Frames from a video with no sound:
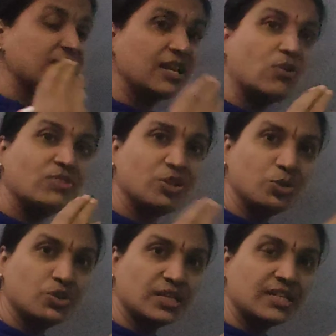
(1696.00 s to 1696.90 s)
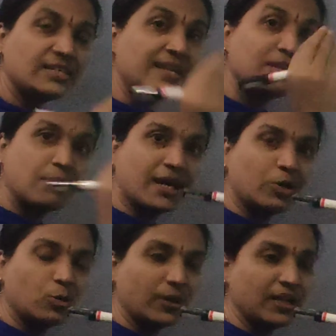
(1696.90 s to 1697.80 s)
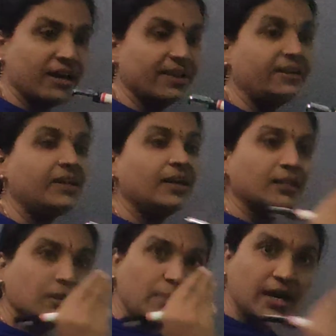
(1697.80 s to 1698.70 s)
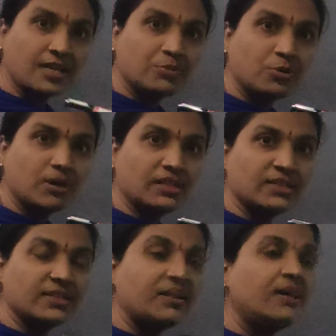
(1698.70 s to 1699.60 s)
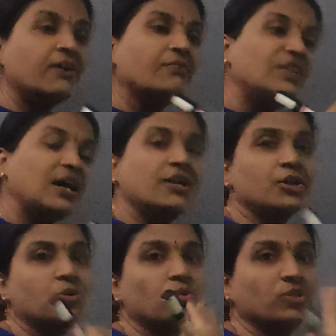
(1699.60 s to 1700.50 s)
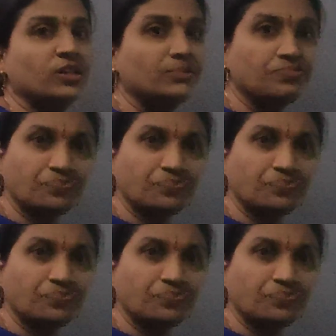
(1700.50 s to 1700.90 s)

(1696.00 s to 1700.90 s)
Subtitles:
cell of the nucellus at the micropylar end, the megaspore mother cell, will undergo the